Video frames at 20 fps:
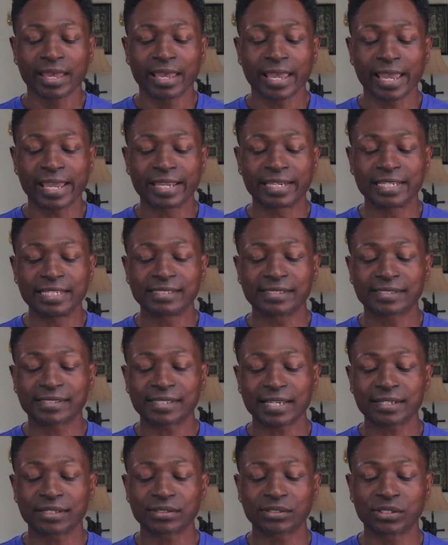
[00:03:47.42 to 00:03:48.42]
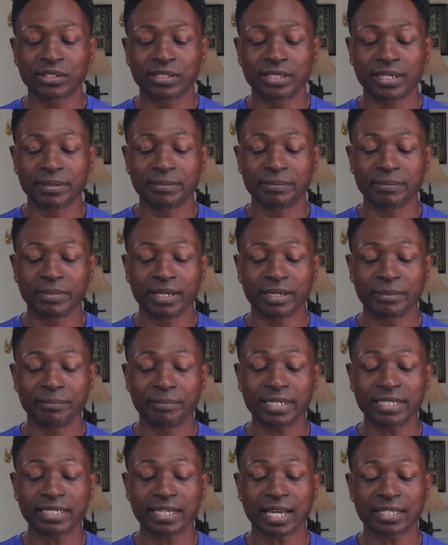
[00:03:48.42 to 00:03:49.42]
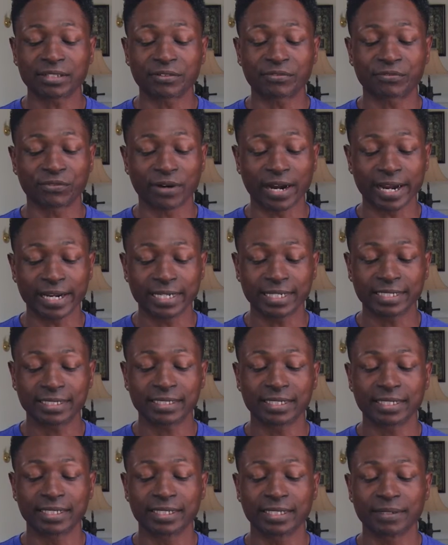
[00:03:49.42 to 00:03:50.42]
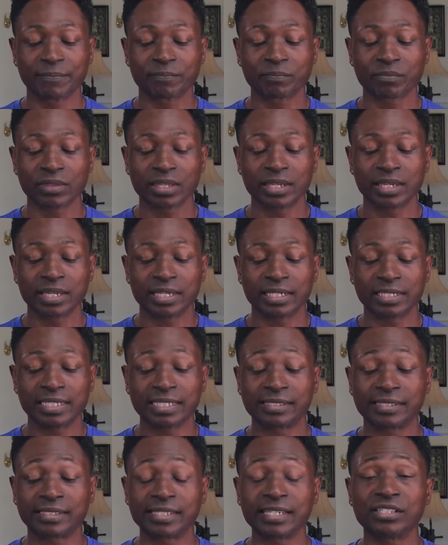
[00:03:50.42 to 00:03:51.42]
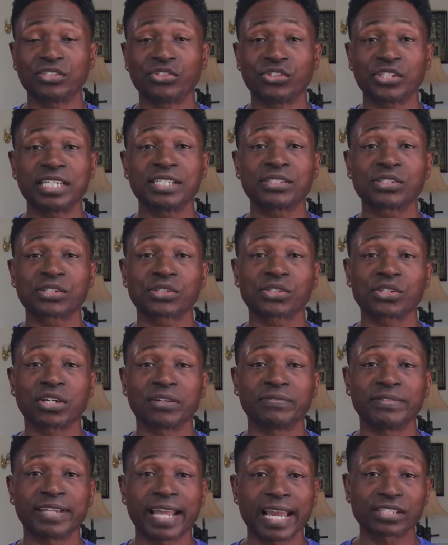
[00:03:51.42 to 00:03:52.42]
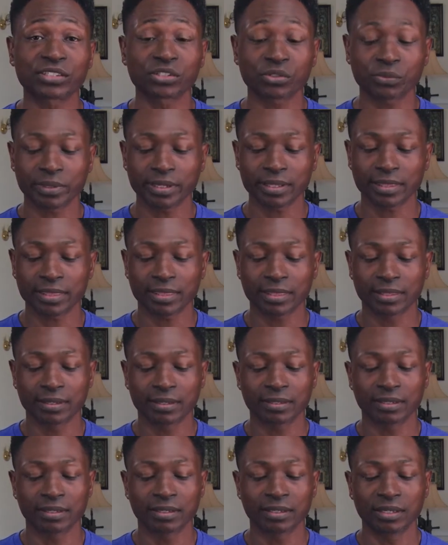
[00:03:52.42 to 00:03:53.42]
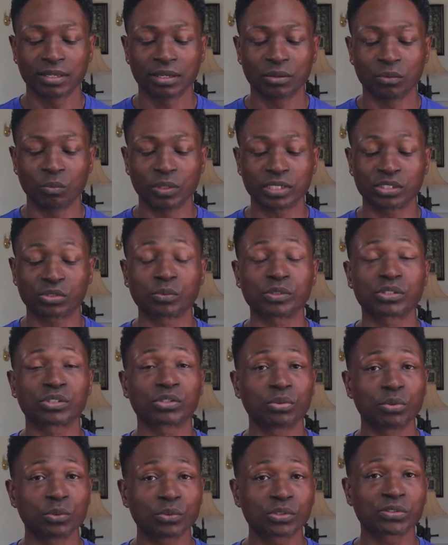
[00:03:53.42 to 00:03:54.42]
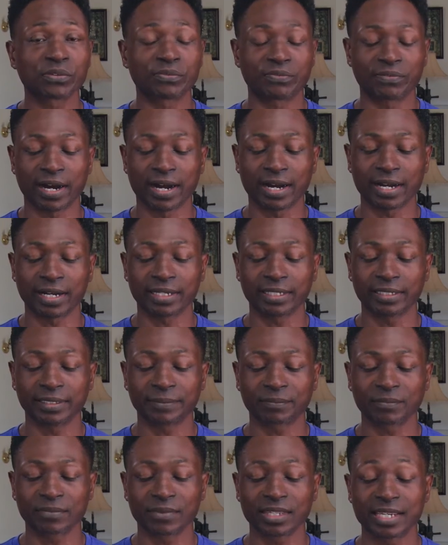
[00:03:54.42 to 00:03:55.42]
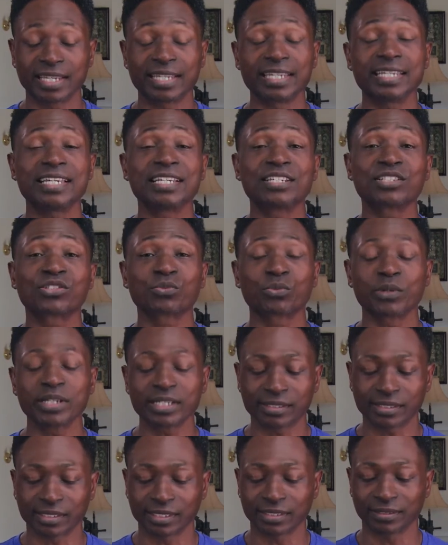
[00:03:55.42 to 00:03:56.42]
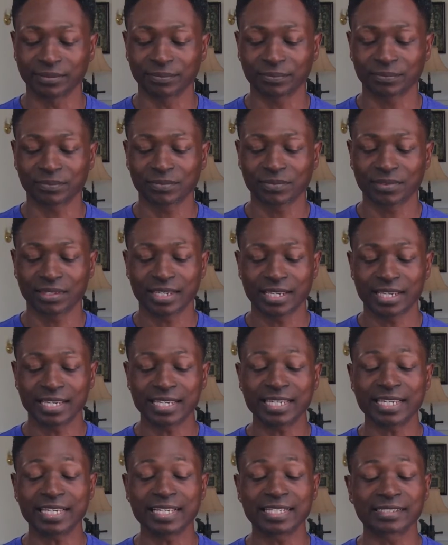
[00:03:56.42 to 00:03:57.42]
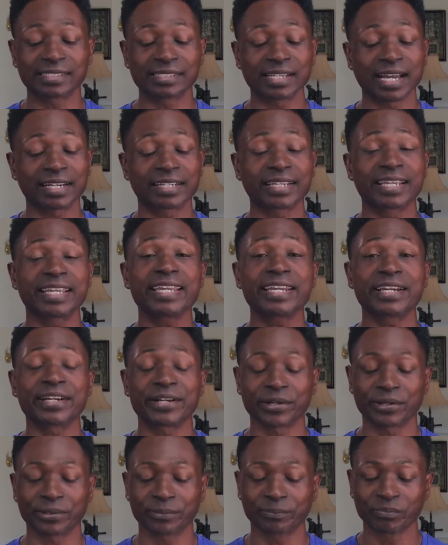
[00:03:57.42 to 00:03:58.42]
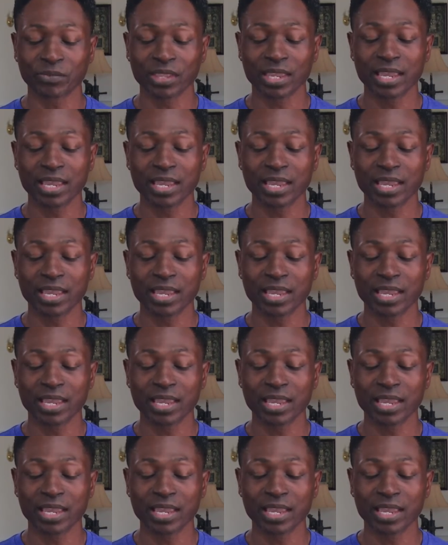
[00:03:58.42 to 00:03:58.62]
And he said unto them, Be not affrighted. Ye seek Jesus of Nazareth, which was crucified. He is risen. He is not here.